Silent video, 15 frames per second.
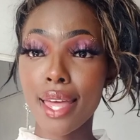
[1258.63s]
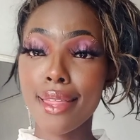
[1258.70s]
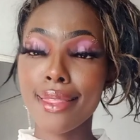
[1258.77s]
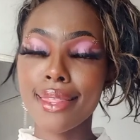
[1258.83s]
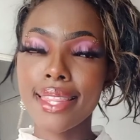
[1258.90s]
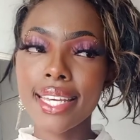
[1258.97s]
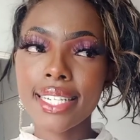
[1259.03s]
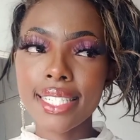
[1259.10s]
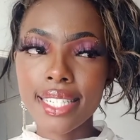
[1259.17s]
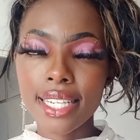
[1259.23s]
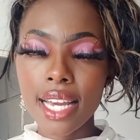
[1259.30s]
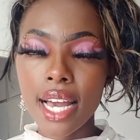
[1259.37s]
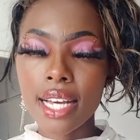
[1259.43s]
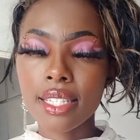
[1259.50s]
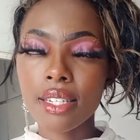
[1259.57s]
This
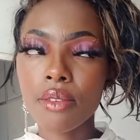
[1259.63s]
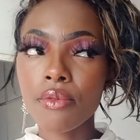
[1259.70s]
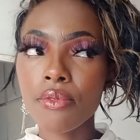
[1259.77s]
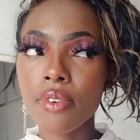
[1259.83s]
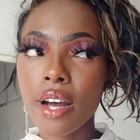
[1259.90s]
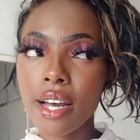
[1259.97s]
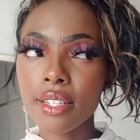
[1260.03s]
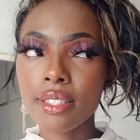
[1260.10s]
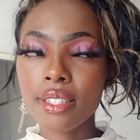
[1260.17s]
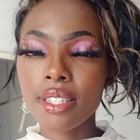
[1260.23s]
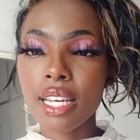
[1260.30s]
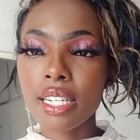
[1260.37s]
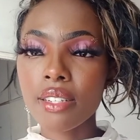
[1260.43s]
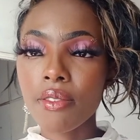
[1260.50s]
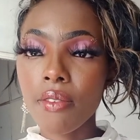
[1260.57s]
year, then first,
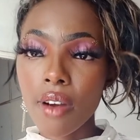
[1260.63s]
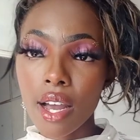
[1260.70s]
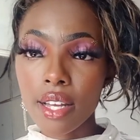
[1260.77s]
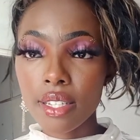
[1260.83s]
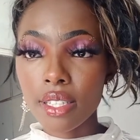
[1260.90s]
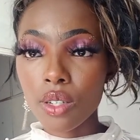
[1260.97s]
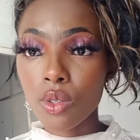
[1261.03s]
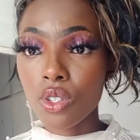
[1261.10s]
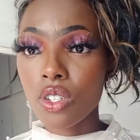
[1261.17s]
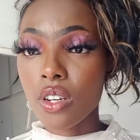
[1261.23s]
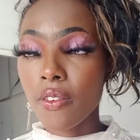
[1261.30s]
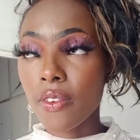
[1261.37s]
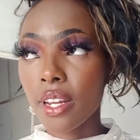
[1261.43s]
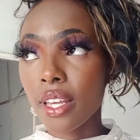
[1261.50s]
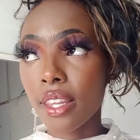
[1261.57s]
31st, I was
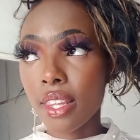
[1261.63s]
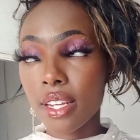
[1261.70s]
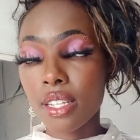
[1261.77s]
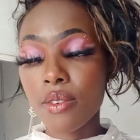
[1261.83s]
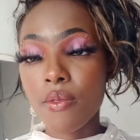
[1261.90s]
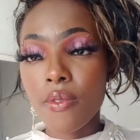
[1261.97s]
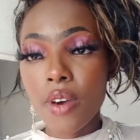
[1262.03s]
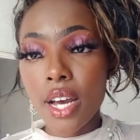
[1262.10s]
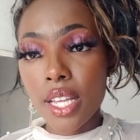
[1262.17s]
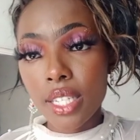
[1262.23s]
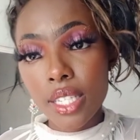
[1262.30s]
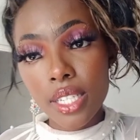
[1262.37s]
traveling 31st.